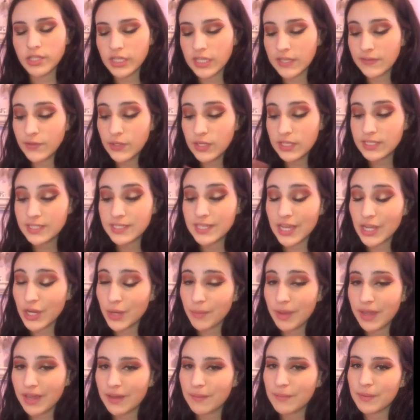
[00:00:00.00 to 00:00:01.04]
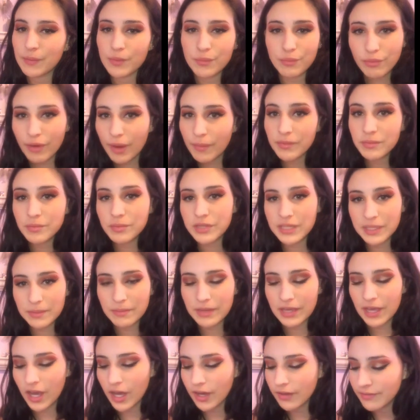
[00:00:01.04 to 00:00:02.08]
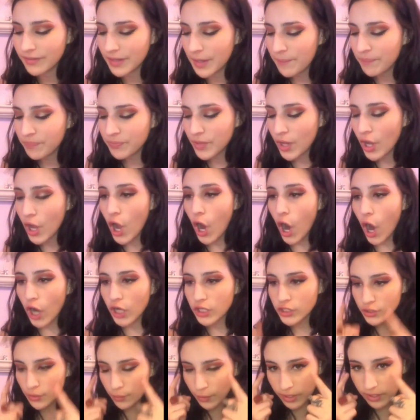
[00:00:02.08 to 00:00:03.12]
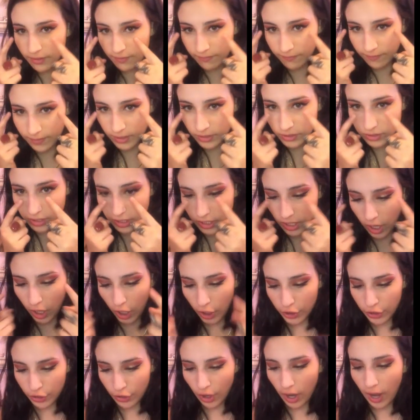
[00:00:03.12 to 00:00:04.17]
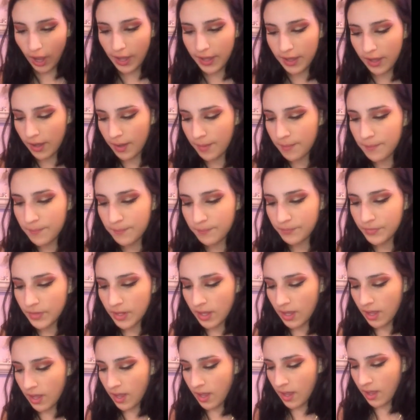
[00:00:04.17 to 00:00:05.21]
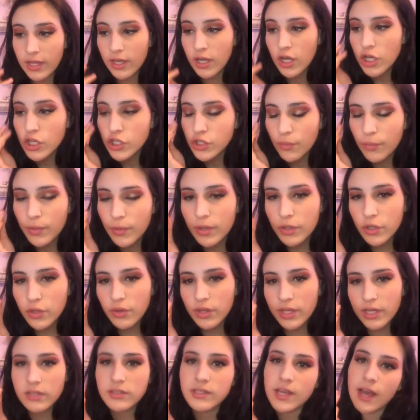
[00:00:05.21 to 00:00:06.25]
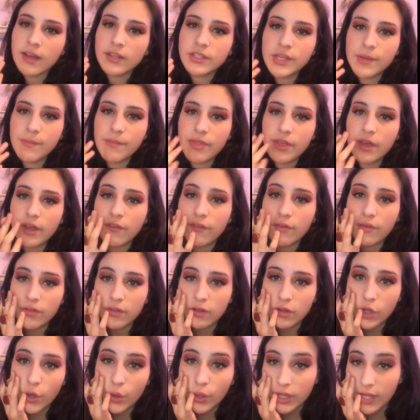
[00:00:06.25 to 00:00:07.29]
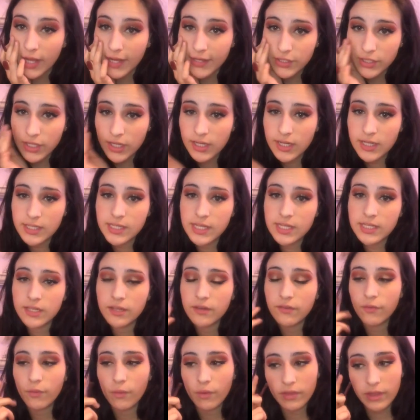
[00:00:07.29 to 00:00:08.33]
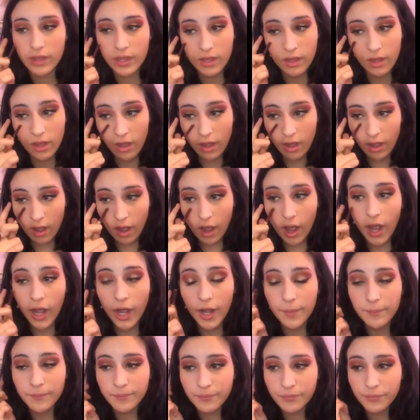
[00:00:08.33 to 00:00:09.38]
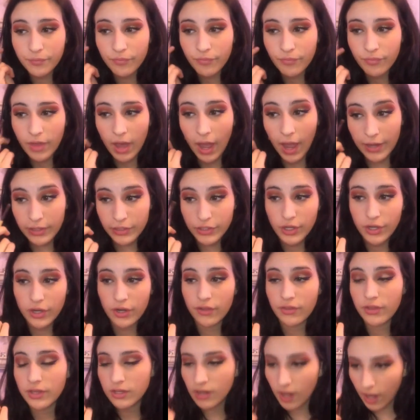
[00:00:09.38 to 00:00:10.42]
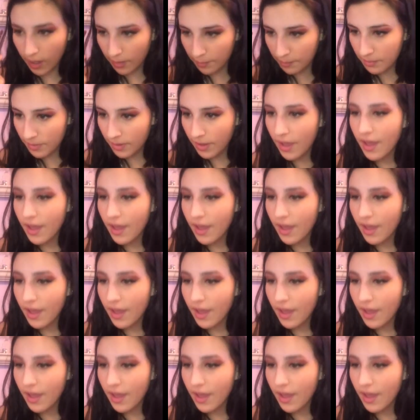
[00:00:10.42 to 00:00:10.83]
Like, if you didn't set your makeup, it would probably be off. Alright, so we're gonna finish the under eye up. So I'm gonna do the exact same thing for the lower lash line as I did for the eyeshadow at the top.